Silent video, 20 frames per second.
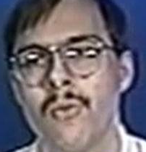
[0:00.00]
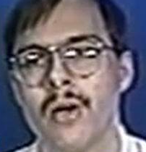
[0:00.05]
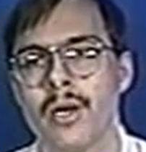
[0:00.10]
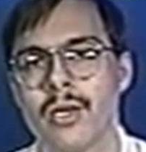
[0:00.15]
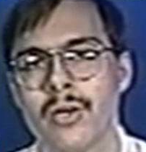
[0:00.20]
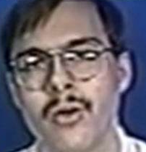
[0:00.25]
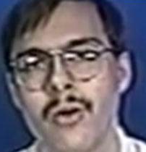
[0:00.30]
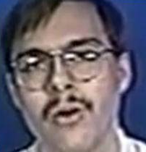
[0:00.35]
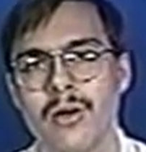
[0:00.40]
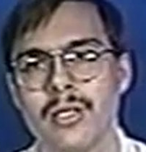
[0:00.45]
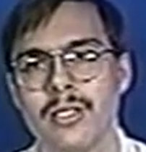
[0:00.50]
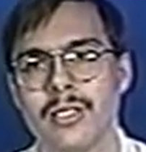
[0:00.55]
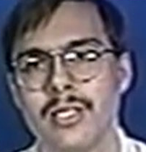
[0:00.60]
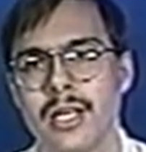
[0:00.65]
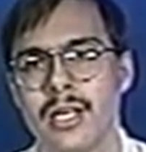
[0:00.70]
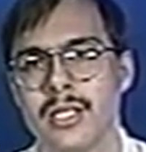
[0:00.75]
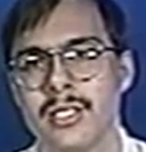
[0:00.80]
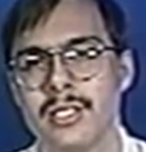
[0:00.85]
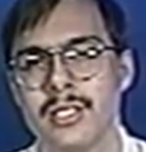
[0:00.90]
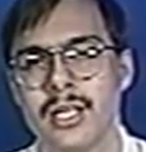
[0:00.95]
what
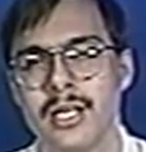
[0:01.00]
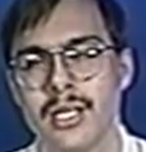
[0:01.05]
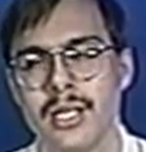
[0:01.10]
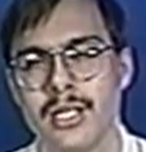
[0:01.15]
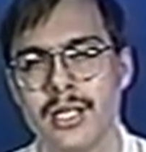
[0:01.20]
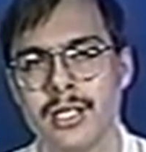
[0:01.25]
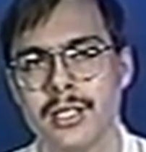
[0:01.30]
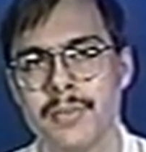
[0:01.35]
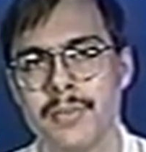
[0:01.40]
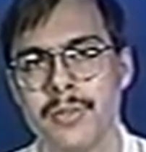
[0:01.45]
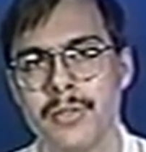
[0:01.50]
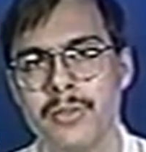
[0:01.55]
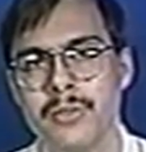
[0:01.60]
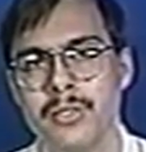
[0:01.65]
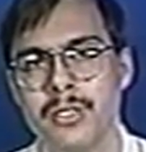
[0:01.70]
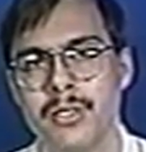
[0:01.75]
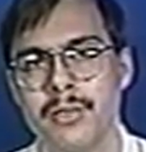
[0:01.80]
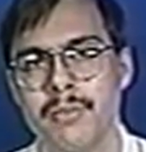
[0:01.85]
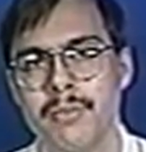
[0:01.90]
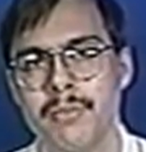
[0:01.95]
caused that second
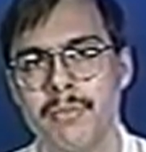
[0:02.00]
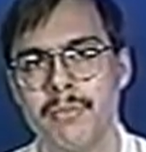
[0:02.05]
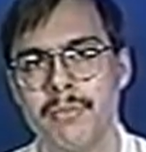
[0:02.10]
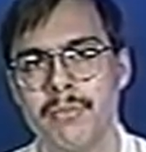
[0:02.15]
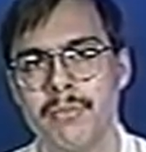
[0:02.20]
explosion.